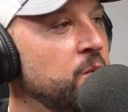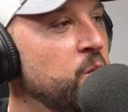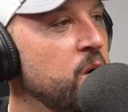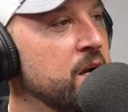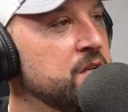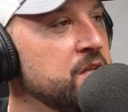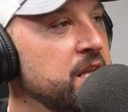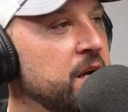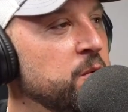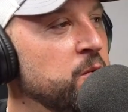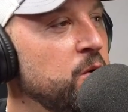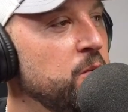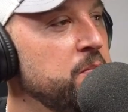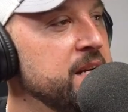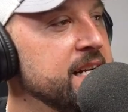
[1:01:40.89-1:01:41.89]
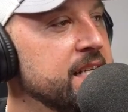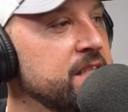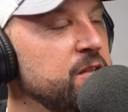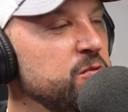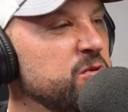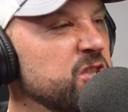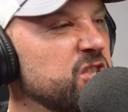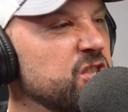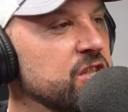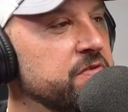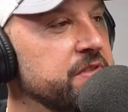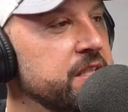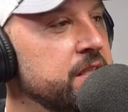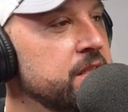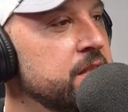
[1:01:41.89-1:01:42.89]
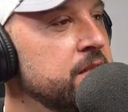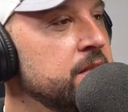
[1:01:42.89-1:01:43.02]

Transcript: watch that roll back you deserve it